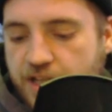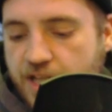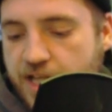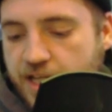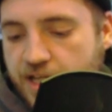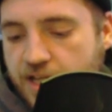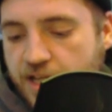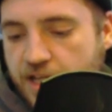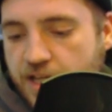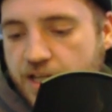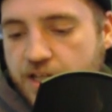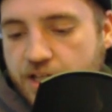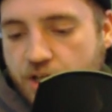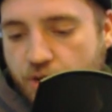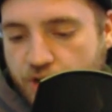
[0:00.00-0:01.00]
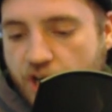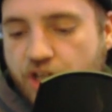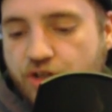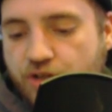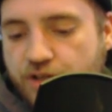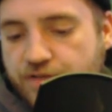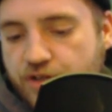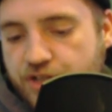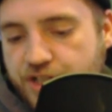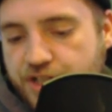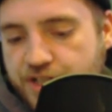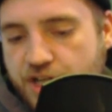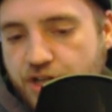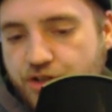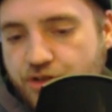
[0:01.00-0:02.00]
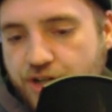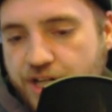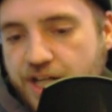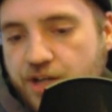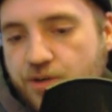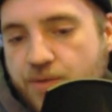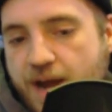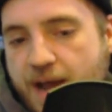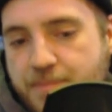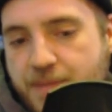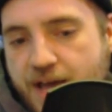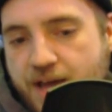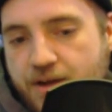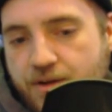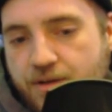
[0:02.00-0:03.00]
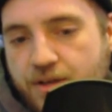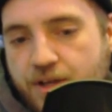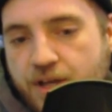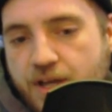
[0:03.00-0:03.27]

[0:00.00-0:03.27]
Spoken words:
like, country versus country in a rap battle.